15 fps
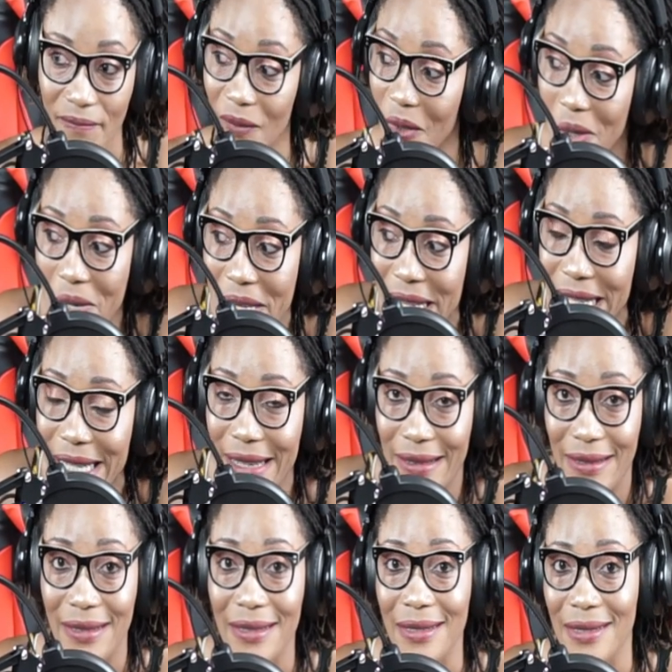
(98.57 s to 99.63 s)
No
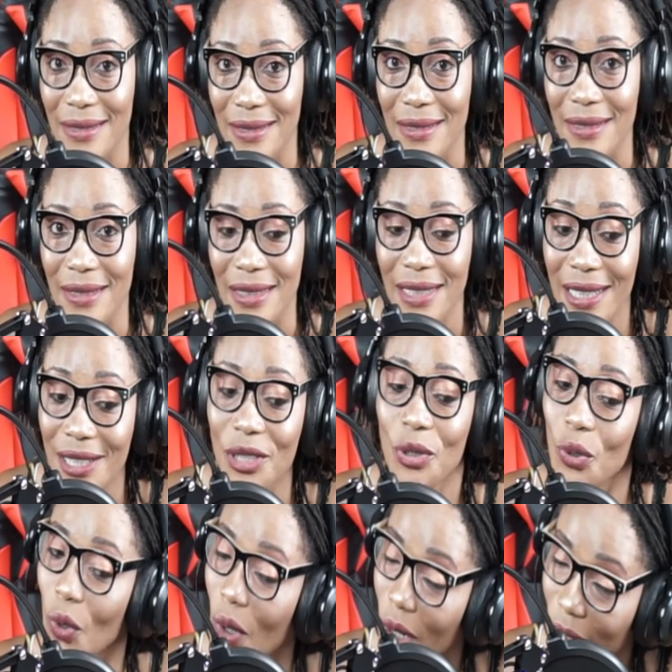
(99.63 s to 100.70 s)
kidding. Yes,
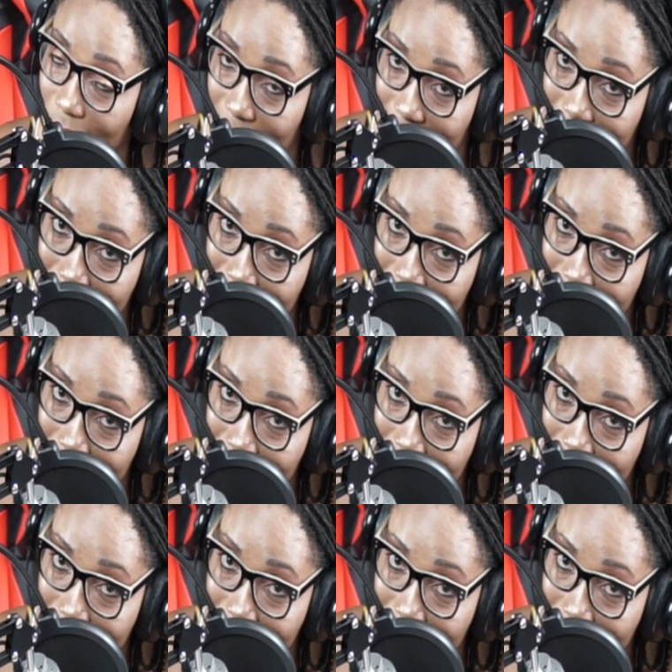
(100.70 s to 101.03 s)
you are.